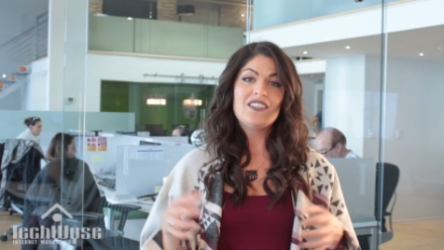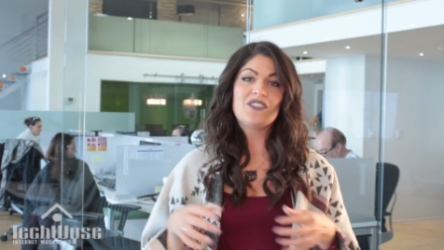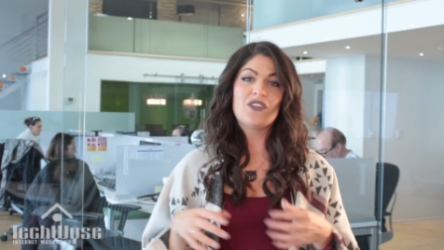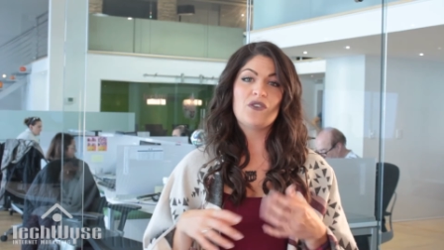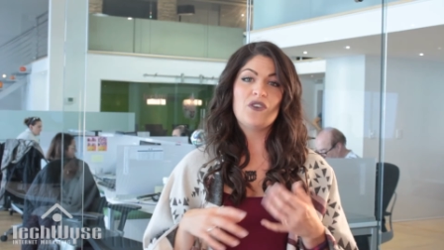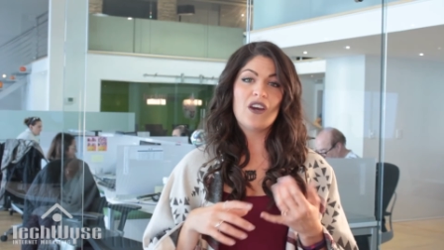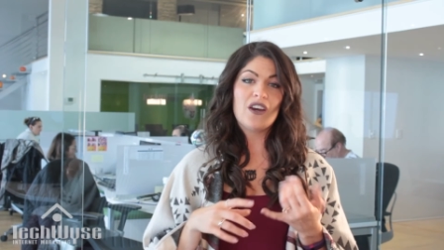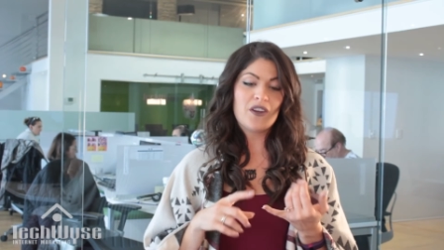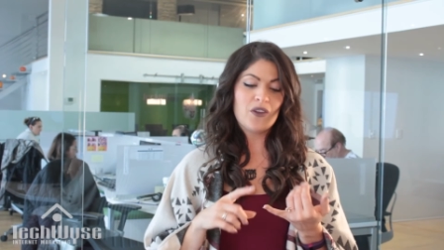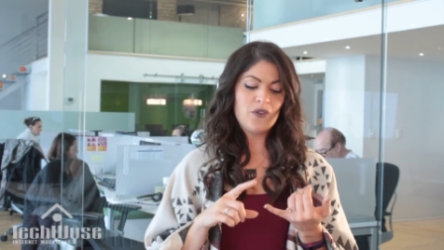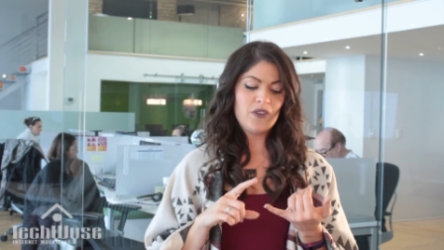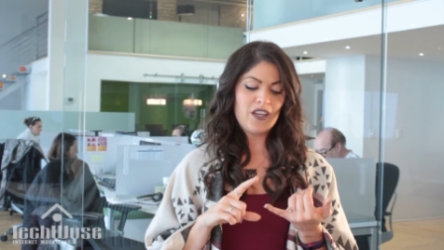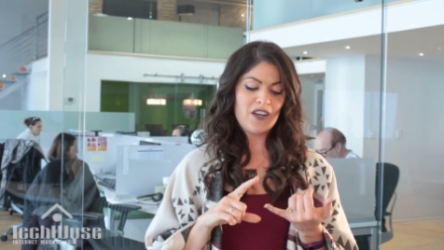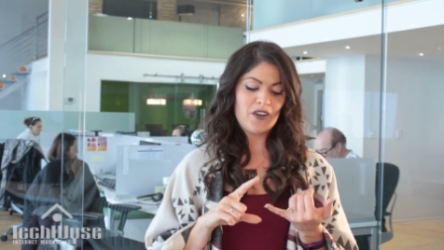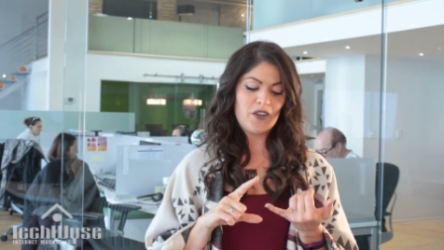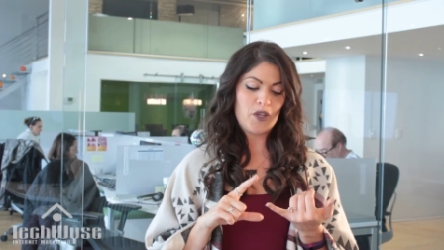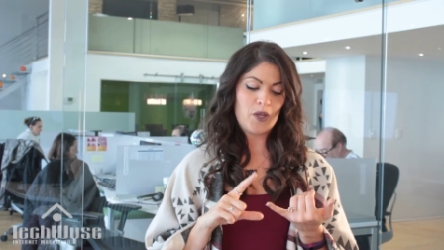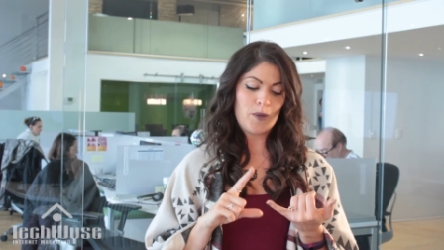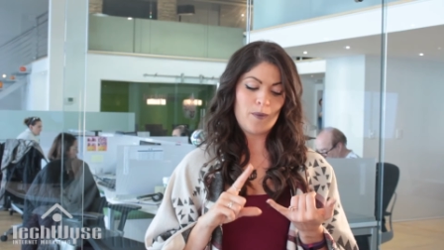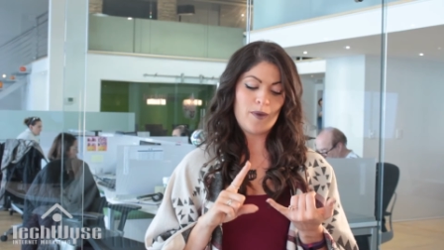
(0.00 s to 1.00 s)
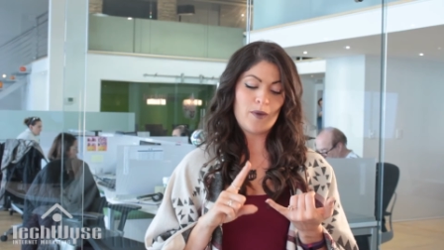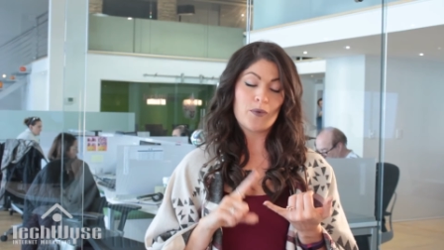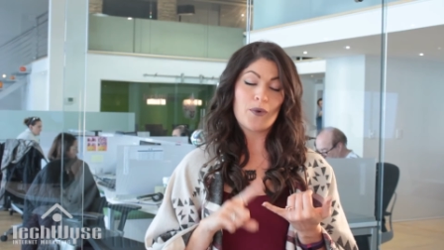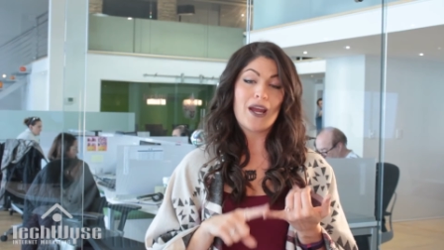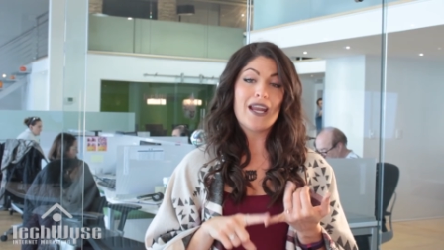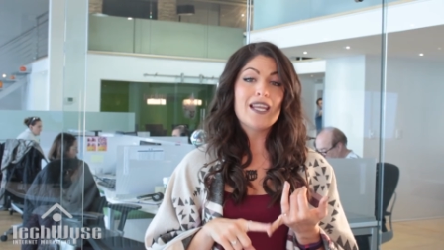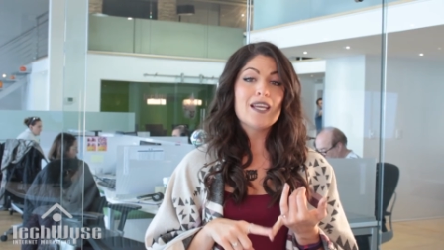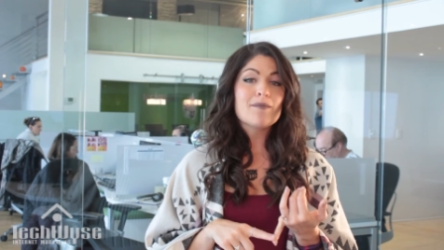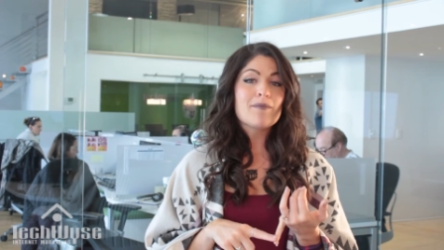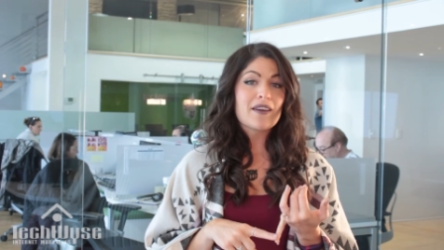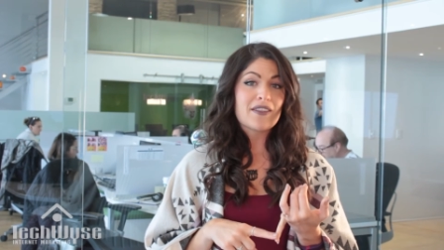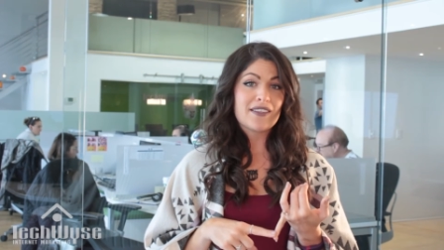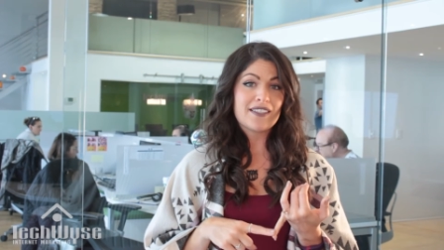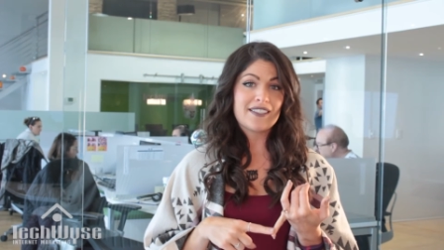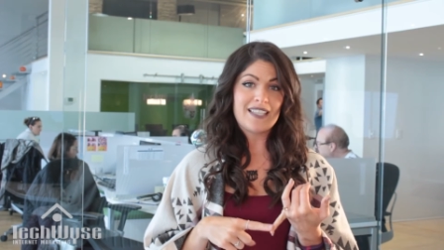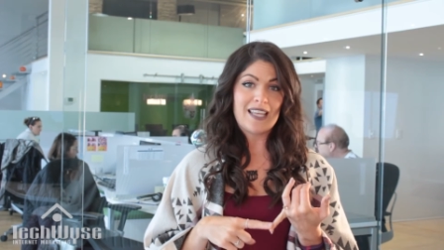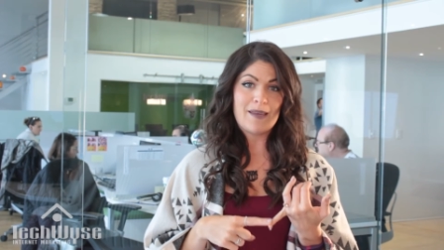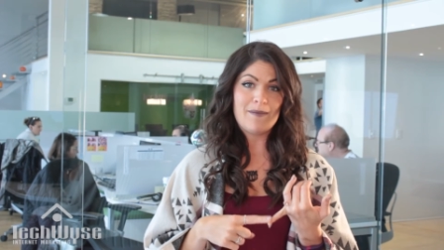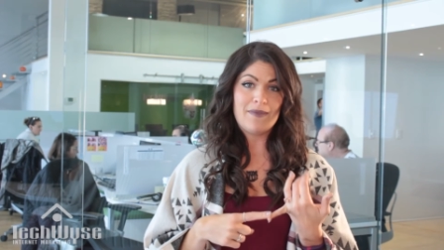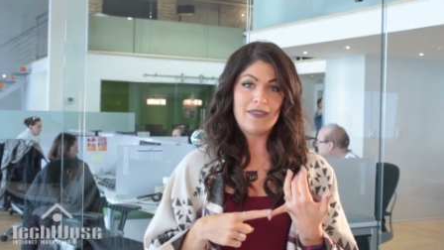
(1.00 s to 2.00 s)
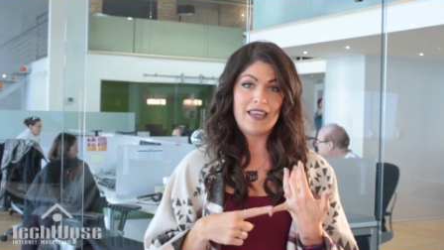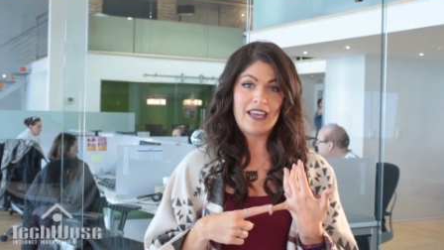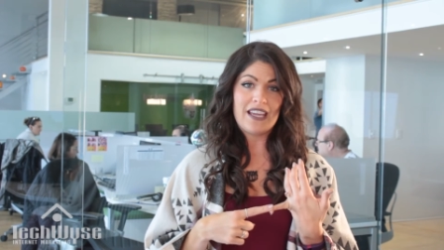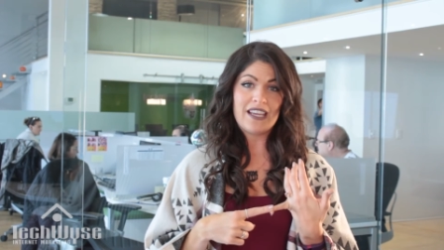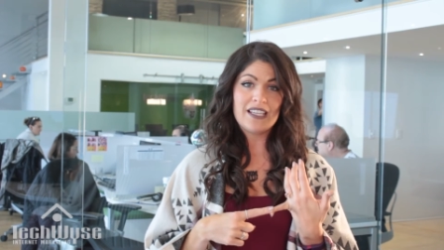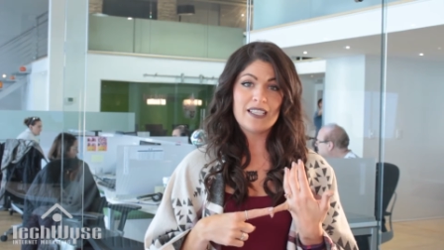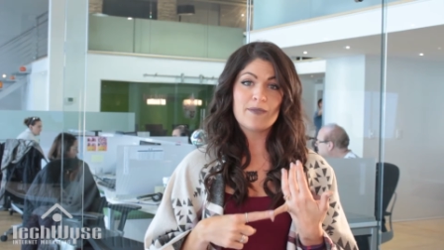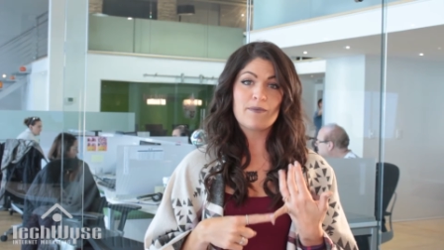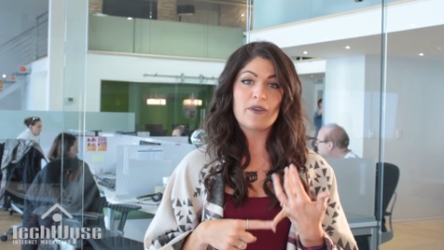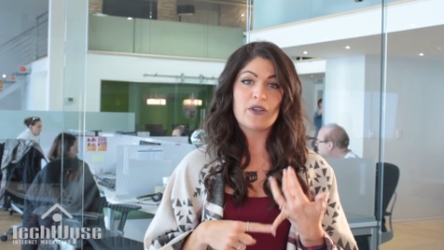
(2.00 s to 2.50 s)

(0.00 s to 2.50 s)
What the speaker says: So not only are you going to be writing about the same things,